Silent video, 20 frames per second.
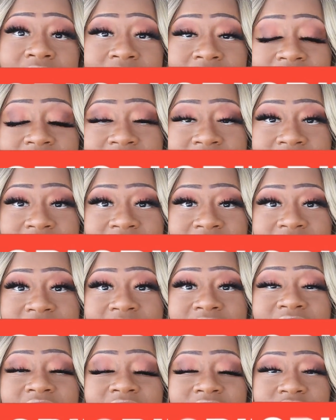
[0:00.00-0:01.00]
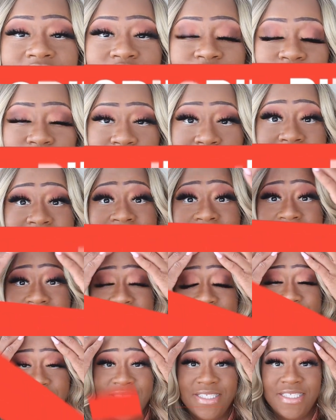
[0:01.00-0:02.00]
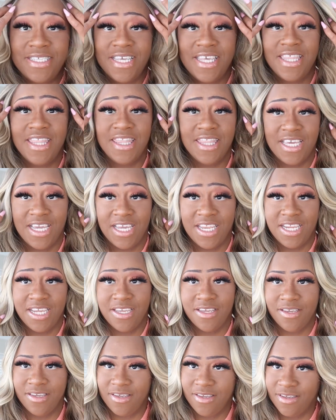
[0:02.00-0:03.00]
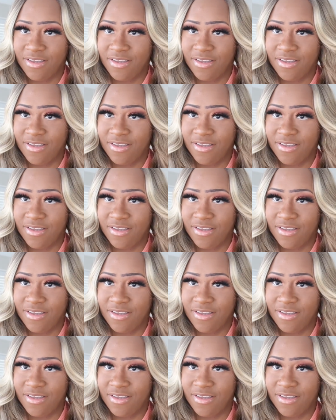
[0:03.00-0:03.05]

and this unit is synthetic,